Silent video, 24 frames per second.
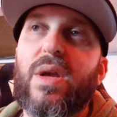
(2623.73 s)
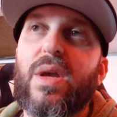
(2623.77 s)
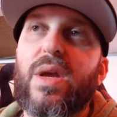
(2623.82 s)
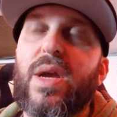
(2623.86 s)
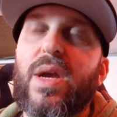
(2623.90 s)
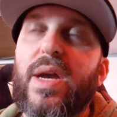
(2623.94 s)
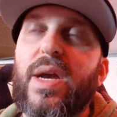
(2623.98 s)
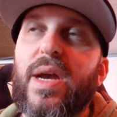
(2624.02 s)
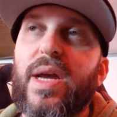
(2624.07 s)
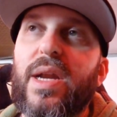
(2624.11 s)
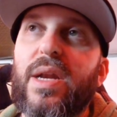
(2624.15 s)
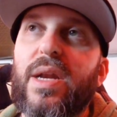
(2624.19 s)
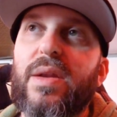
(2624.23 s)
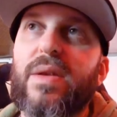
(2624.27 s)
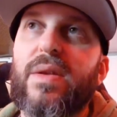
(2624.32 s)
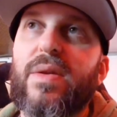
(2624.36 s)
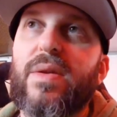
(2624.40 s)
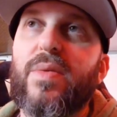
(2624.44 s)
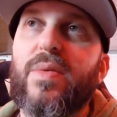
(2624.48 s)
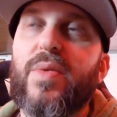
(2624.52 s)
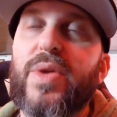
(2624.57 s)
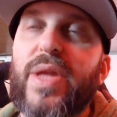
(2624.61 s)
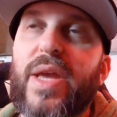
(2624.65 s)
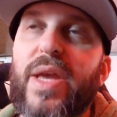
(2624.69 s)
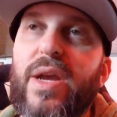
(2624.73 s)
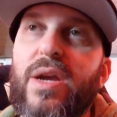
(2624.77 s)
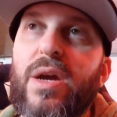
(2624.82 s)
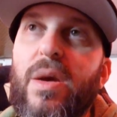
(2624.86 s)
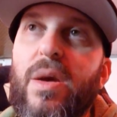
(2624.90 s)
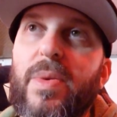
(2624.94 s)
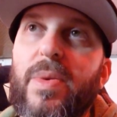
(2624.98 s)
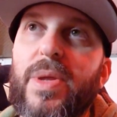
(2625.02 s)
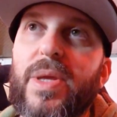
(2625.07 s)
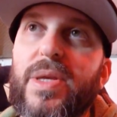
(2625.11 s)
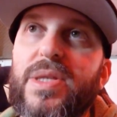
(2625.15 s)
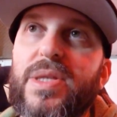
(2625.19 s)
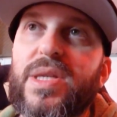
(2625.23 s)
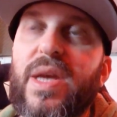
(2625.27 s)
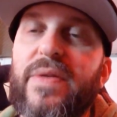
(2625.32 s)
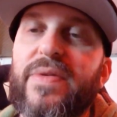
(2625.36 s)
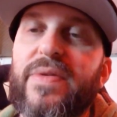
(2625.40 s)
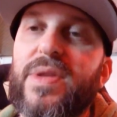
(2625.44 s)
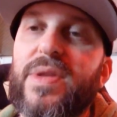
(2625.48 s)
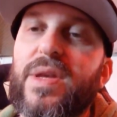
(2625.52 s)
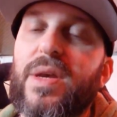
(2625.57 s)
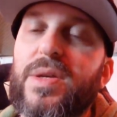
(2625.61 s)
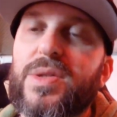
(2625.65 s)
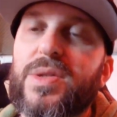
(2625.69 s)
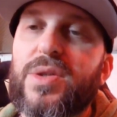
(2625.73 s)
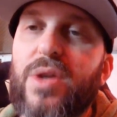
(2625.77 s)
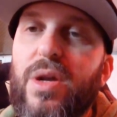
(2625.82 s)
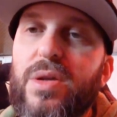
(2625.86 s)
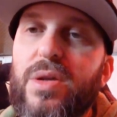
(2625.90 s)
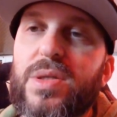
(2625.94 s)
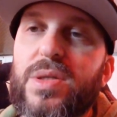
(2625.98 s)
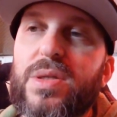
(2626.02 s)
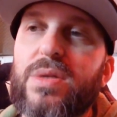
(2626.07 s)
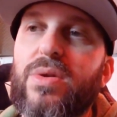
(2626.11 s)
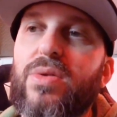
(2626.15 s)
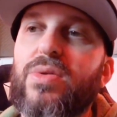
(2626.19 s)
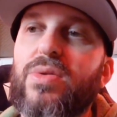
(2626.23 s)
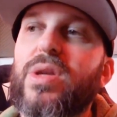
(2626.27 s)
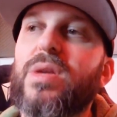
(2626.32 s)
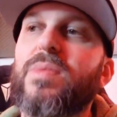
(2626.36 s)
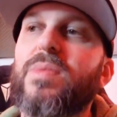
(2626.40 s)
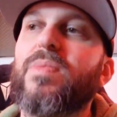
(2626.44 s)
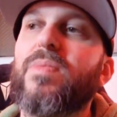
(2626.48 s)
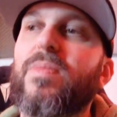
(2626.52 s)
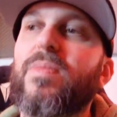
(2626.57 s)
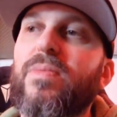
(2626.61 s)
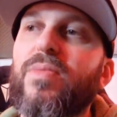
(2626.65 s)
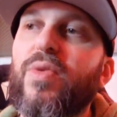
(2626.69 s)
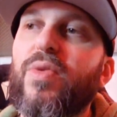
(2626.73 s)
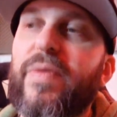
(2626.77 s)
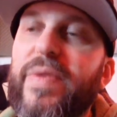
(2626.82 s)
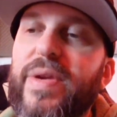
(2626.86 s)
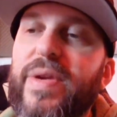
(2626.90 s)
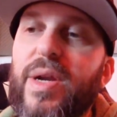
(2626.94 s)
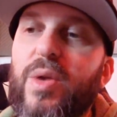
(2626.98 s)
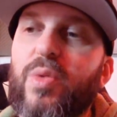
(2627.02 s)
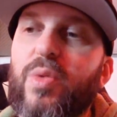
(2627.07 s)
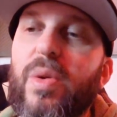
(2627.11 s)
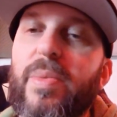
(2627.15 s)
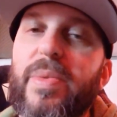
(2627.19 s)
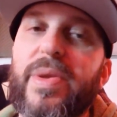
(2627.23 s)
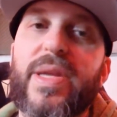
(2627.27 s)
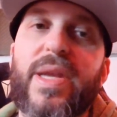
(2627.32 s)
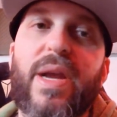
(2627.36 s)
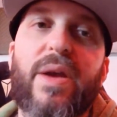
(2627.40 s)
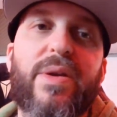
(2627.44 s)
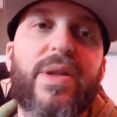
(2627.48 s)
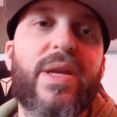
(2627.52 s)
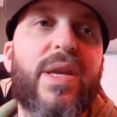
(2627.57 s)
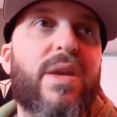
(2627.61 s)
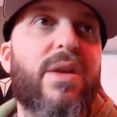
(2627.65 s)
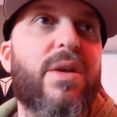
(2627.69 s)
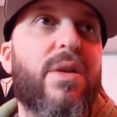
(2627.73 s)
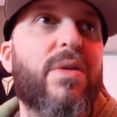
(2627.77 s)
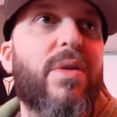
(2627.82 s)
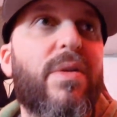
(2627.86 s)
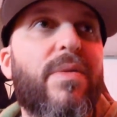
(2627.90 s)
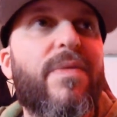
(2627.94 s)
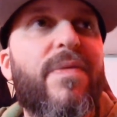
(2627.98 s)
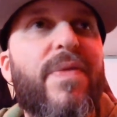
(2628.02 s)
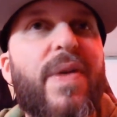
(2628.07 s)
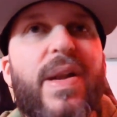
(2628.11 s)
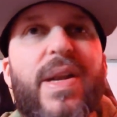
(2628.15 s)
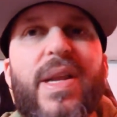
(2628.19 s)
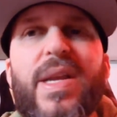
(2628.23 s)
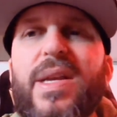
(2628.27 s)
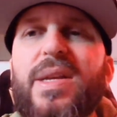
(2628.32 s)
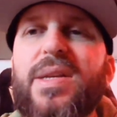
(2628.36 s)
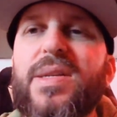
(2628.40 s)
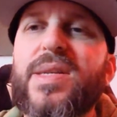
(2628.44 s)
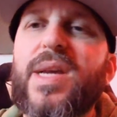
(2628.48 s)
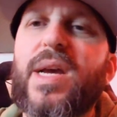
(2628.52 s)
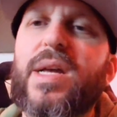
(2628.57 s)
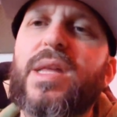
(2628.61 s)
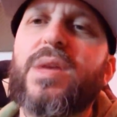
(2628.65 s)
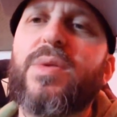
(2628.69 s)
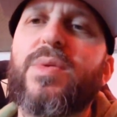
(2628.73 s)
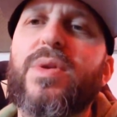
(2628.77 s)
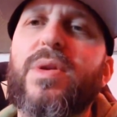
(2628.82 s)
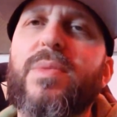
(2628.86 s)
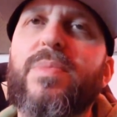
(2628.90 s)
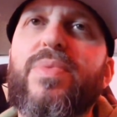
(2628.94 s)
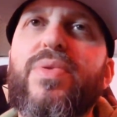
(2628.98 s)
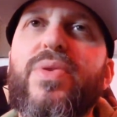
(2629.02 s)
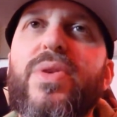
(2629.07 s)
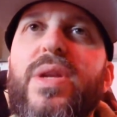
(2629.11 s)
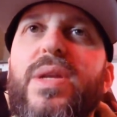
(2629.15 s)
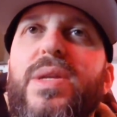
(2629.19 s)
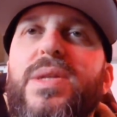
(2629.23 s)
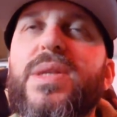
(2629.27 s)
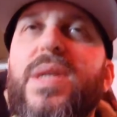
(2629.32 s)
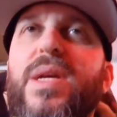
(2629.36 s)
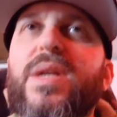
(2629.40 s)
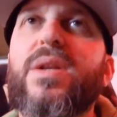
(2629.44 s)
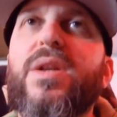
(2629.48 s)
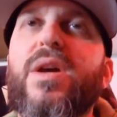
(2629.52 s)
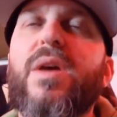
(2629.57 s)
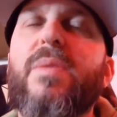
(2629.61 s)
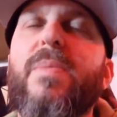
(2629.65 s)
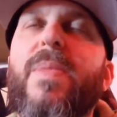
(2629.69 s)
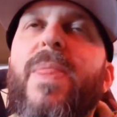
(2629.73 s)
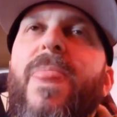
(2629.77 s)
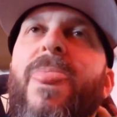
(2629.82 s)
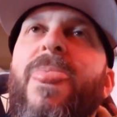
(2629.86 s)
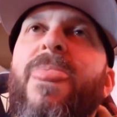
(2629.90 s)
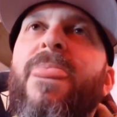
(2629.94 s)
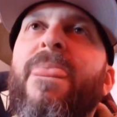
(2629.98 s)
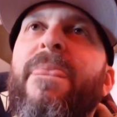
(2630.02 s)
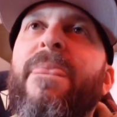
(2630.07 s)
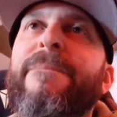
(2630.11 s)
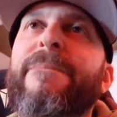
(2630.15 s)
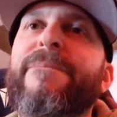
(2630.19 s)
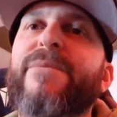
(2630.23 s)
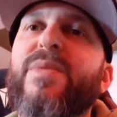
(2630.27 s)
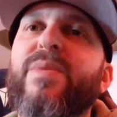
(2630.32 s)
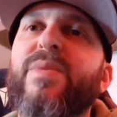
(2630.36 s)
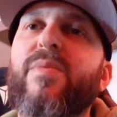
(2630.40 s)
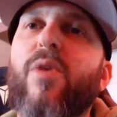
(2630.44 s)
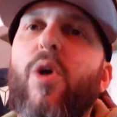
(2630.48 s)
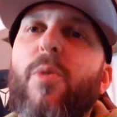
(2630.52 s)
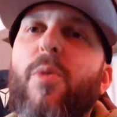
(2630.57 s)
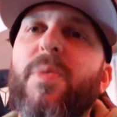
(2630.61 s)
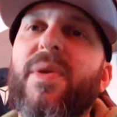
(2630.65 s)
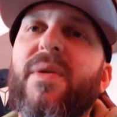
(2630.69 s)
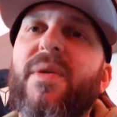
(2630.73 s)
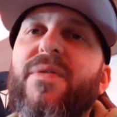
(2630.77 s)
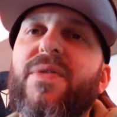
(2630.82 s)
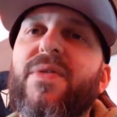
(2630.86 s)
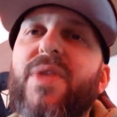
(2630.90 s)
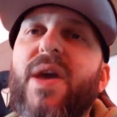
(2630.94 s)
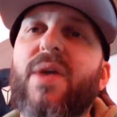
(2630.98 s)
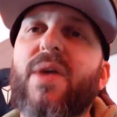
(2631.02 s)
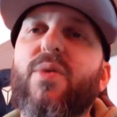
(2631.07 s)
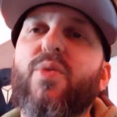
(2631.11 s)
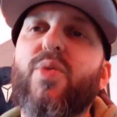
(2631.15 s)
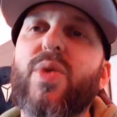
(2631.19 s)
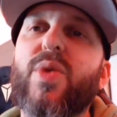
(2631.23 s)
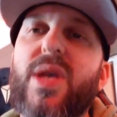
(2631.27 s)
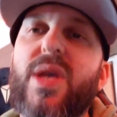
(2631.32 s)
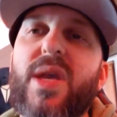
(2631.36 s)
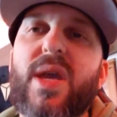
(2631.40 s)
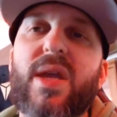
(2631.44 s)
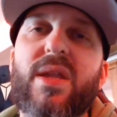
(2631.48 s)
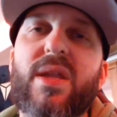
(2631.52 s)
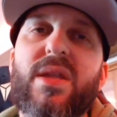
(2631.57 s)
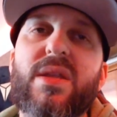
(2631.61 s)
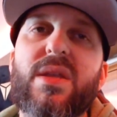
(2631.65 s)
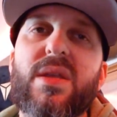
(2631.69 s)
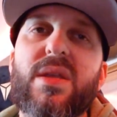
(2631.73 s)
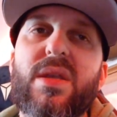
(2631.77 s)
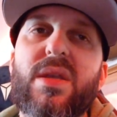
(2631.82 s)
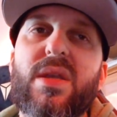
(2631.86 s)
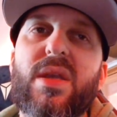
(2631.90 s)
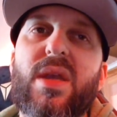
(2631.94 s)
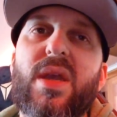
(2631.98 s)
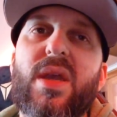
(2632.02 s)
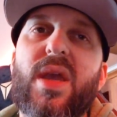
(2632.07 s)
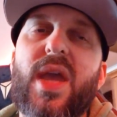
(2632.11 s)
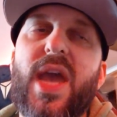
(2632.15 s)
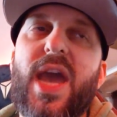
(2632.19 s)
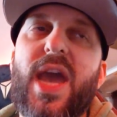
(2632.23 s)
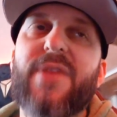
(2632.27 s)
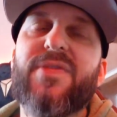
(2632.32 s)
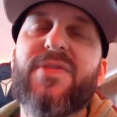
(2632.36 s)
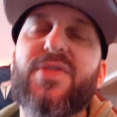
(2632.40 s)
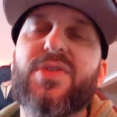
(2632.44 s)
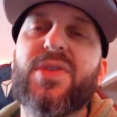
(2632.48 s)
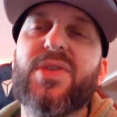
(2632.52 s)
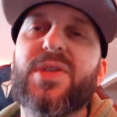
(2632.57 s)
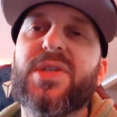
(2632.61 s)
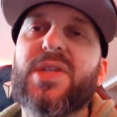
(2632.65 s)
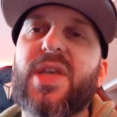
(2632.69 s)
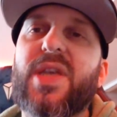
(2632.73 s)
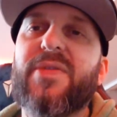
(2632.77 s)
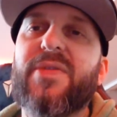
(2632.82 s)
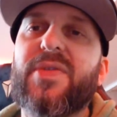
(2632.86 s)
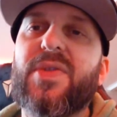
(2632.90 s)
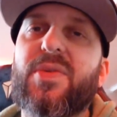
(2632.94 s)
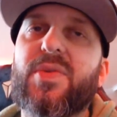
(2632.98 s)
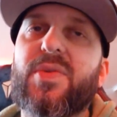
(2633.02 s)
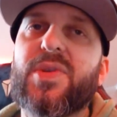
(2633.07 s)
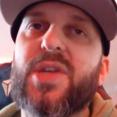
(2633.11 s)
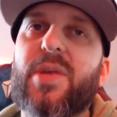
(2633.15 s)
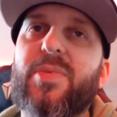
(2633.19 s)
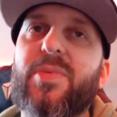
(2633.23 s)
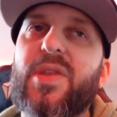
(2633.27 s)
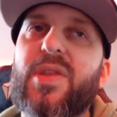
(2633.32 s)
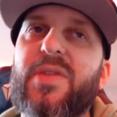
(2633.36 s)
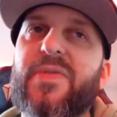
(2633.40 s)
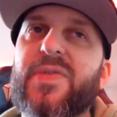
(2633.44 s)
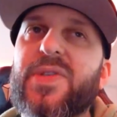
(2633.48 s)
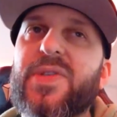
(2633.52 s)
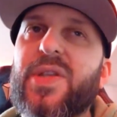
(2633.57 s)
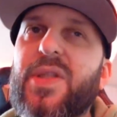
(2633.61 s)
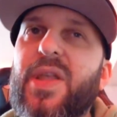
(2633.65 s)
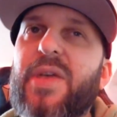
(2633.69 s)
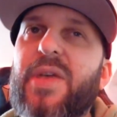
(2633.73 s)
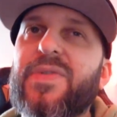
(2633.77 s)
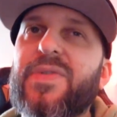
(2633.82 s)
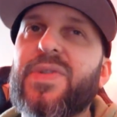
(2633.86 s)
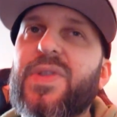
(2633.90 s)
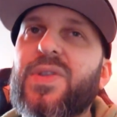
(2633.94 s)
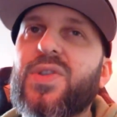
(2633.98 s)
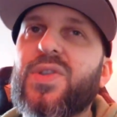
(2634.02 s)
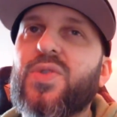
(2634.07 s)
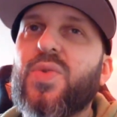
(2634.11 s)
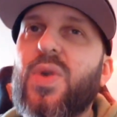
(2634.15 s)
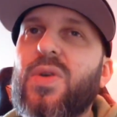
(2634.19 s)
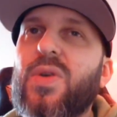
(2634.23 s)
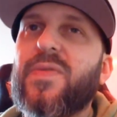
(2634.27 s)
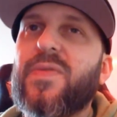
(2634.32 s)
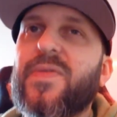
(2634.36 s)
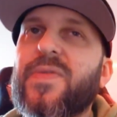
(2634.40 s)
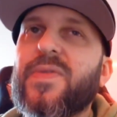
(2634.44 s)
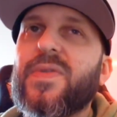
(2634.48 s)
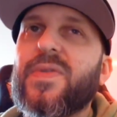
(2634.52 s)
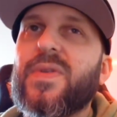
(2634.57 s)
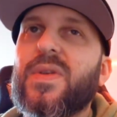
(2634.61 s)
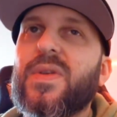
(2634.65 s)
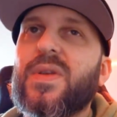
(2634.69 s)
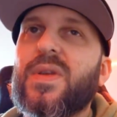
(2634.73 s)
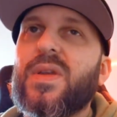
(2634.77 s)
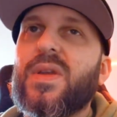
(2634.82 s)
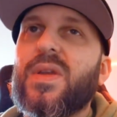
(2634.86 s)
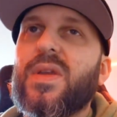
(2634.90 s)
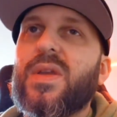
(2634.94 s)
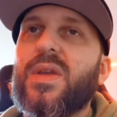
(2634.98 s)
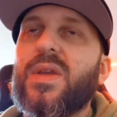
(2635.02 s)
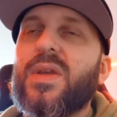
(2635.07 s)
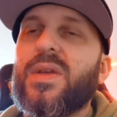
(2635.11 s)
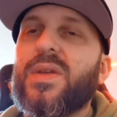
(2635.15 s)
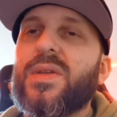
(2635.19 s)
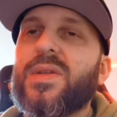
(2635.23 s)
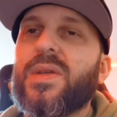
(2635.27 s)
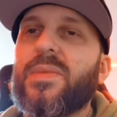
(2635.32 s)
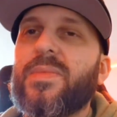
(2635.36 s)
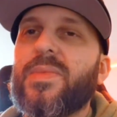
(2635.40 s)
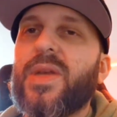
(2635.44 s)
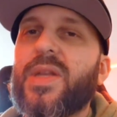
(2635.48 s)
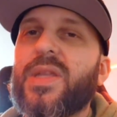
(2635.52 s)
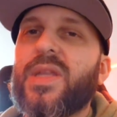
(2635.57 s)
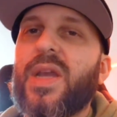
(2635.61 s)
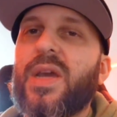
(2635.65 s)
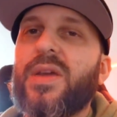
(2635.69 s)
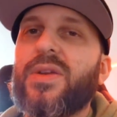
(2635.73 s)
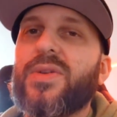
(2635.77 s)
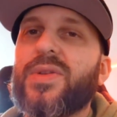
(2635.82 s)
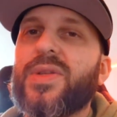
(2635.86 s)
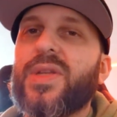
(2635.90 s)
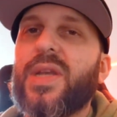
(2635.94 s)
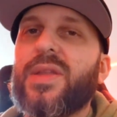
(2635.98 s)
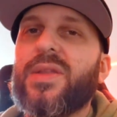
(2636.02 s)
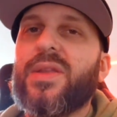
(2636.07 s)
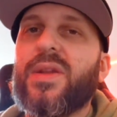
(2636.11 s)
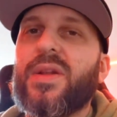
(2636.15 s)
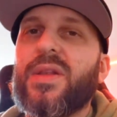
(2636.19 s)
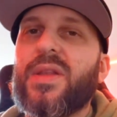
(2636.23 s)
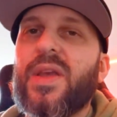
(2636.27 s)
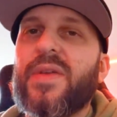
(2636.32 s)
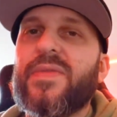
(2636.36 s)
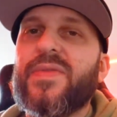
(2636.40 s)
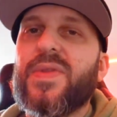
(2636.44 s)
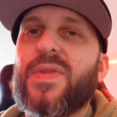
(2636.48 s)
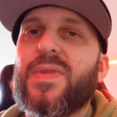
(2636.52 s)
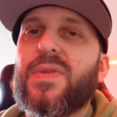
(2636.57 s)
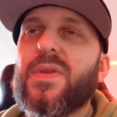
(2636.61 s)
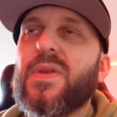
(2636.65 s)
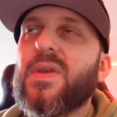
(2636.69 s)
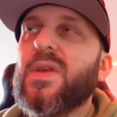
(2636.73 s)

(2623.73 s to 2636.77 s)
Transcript: And when they come on the 7th, I'll start slowly moving equipment down here and finding exactly where to put it, set it up. And I'm hoping for that weekend after the 7th, which I believe is 11th and 12th, something like that, or 10th and 11th,